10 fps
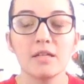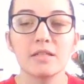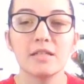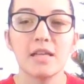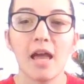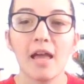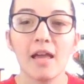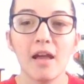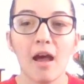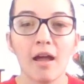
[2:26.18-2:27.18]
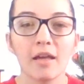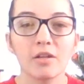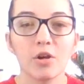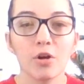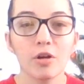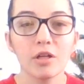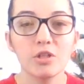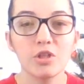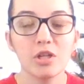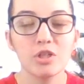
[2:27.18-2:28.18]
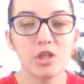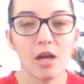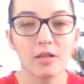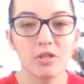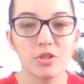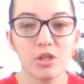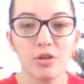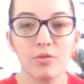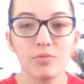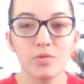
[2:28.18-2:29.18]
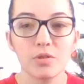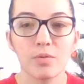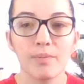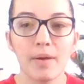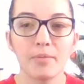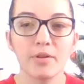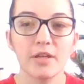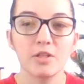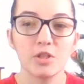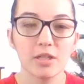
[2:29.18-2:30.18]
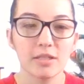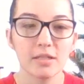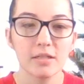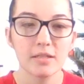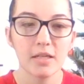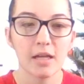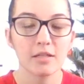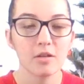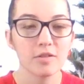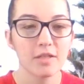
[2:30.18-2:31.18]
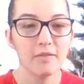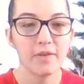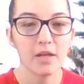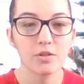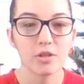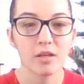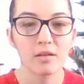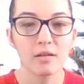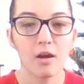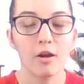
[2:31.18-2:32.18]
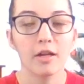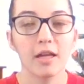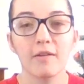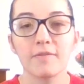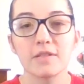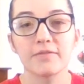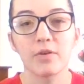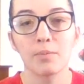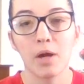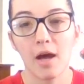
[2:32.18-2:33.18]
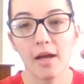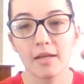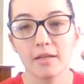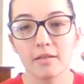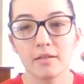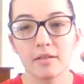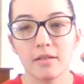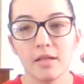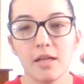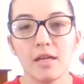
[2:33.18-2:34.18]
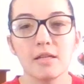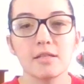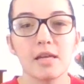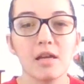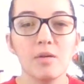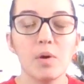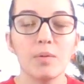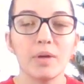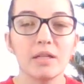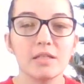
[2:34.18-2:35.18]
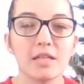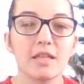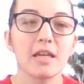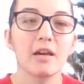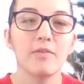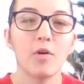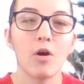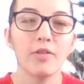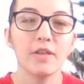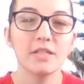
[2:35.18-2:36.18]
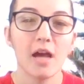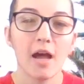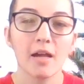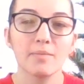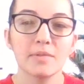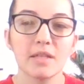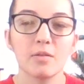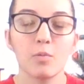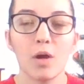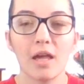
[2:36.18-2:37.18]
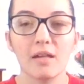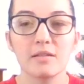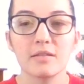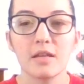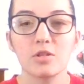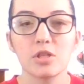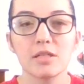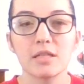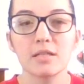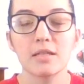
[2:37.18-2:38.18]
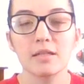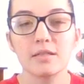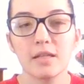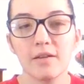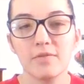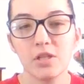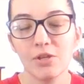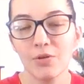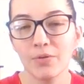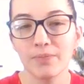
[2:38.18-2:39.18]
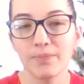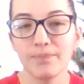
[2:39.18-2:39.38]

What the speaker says: Today, I encourage and challenge you to remember that Jesus and our salvation are gifts from God. Take a moment to think of all the times and ways that Jesus has saved you.